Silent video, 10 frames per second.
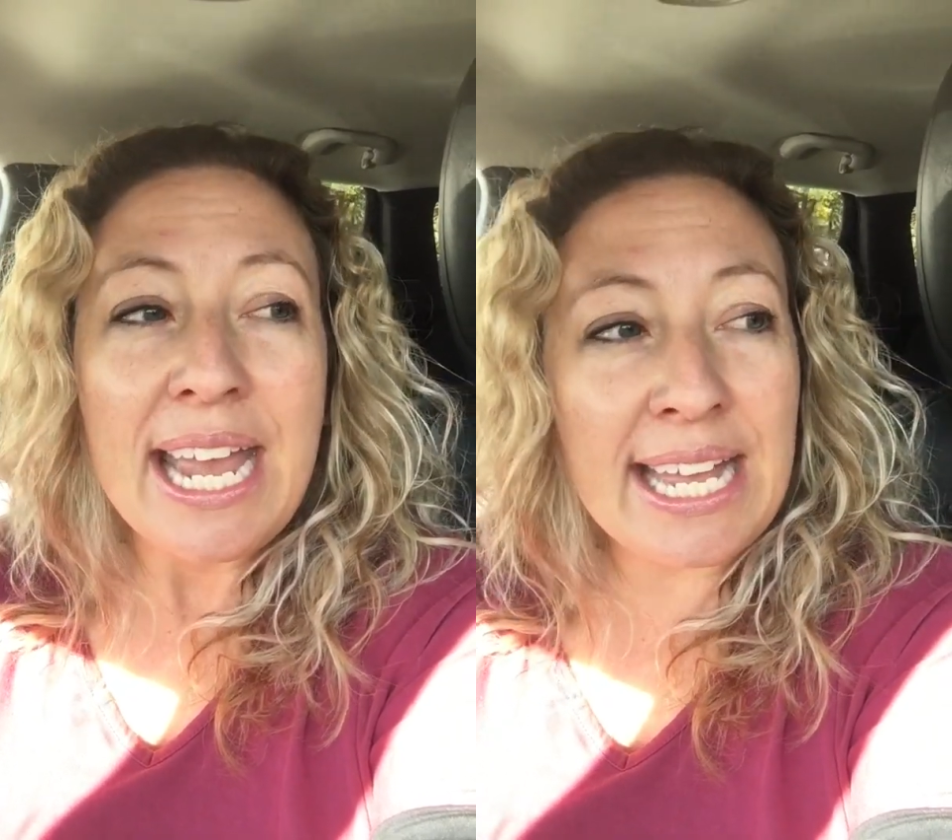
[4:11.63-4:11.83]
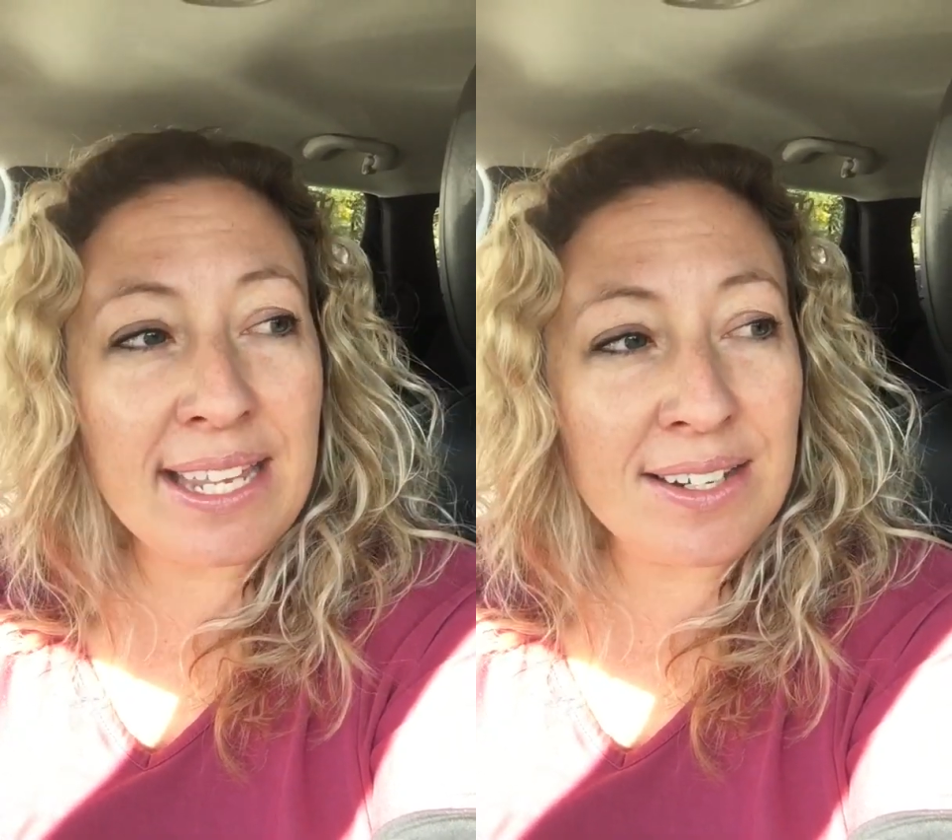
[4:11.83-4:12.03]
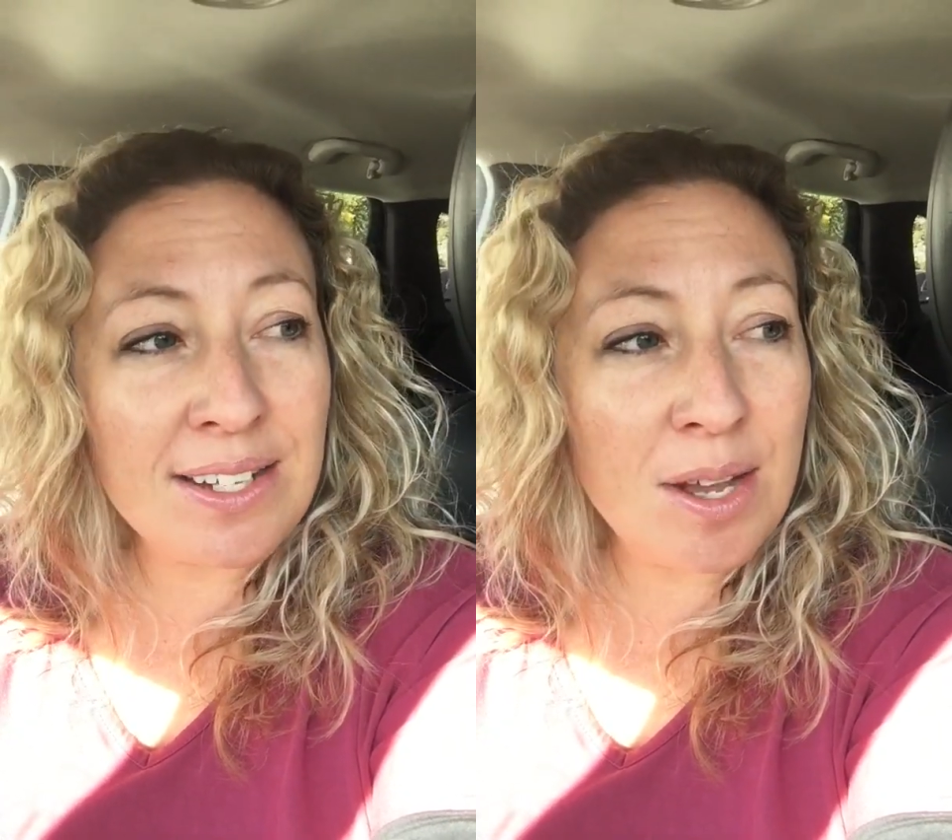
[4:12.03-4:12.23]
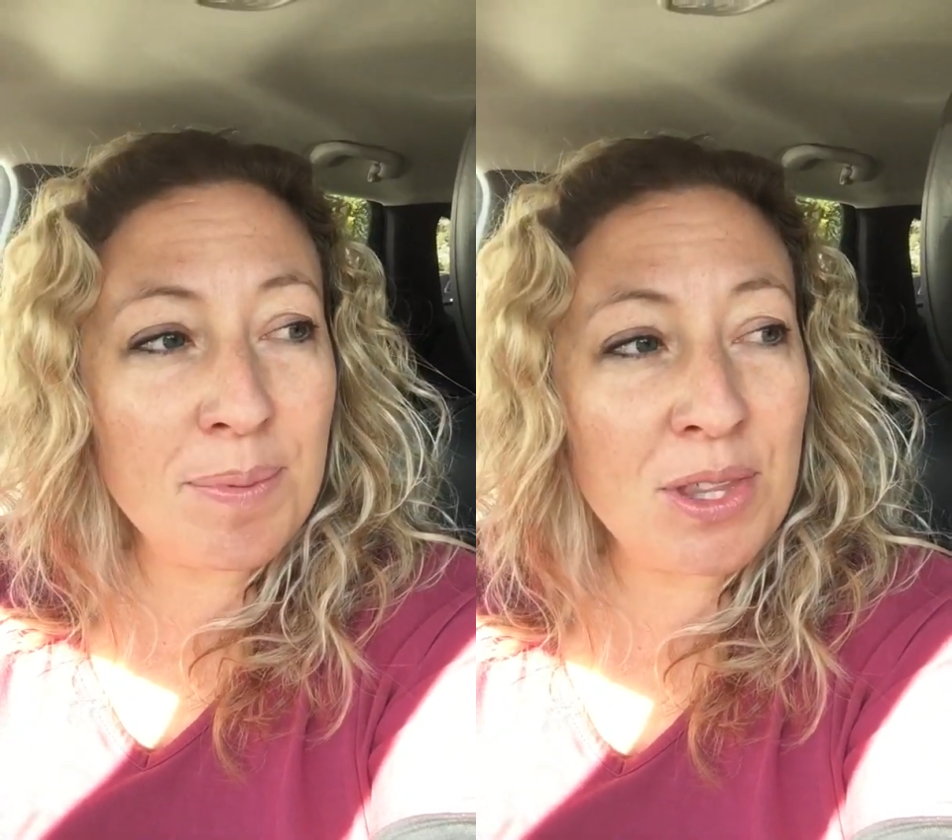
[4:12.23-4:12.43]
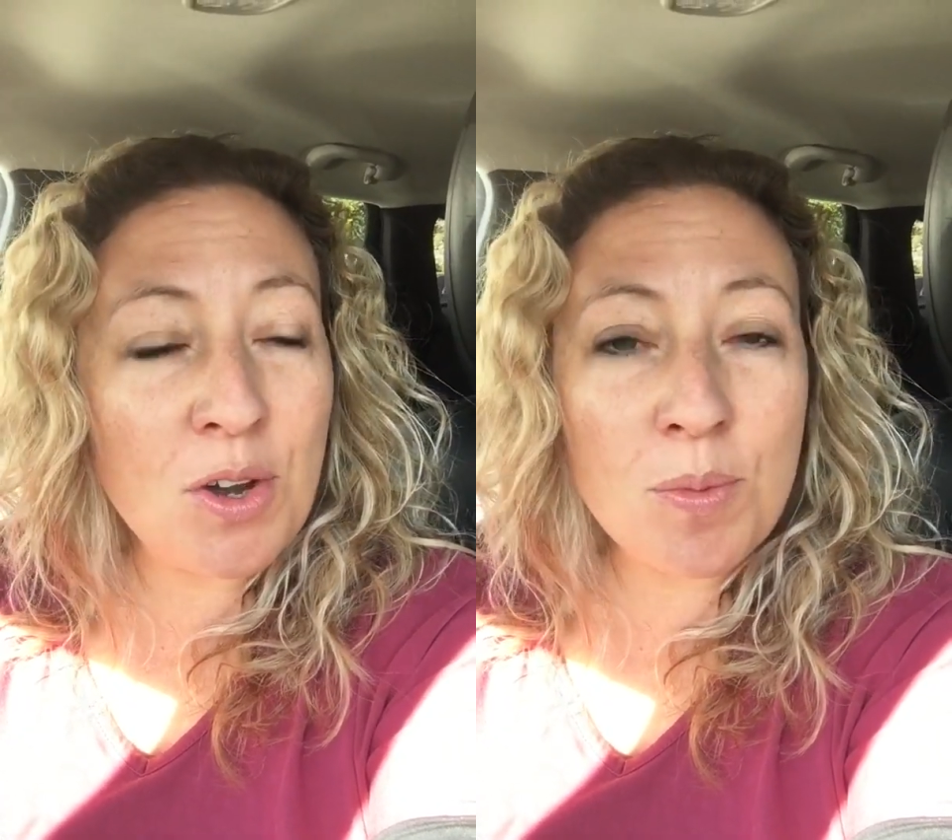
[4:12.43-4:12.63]
And then on top
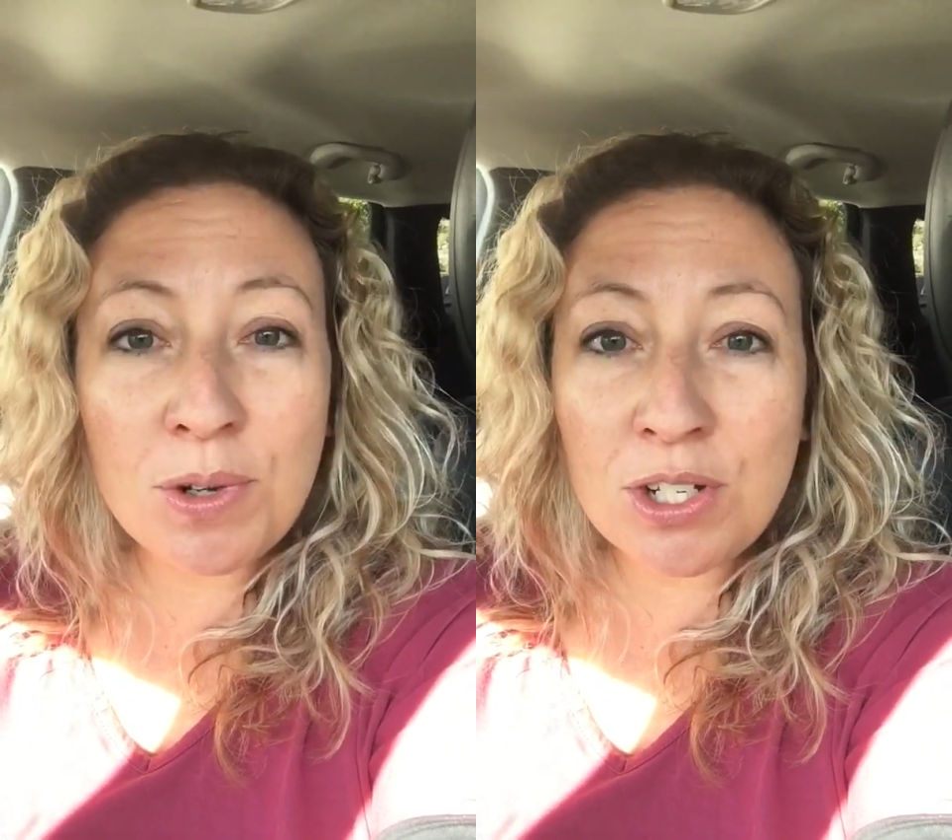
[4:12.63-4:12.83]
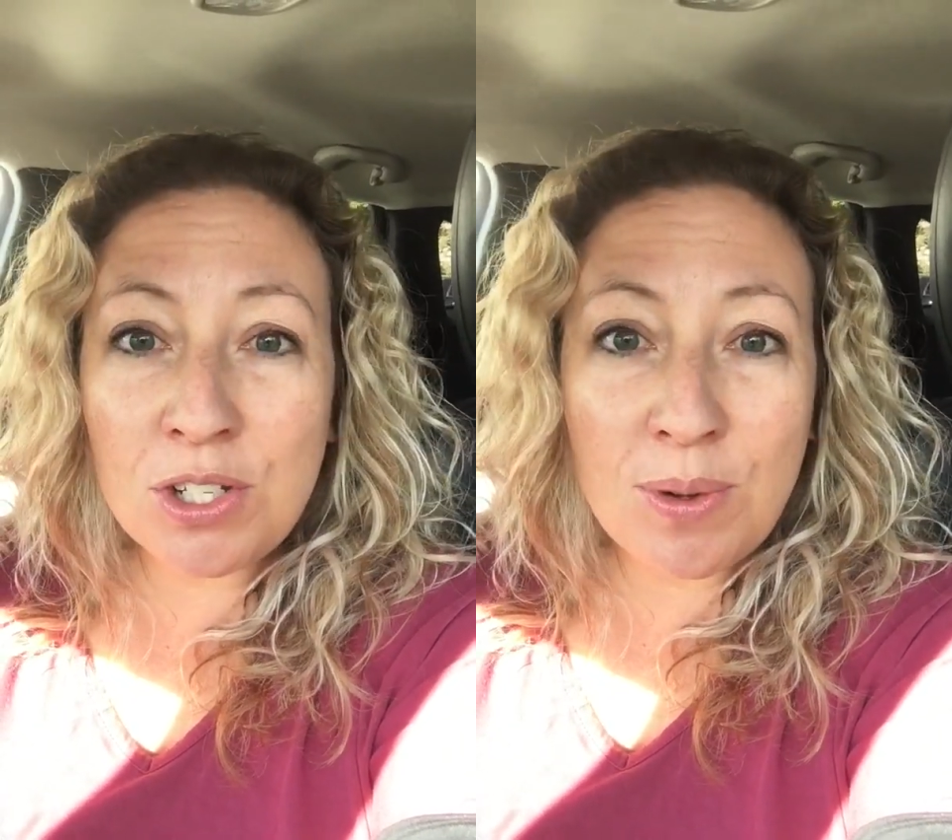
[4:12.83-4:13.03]
of the homework,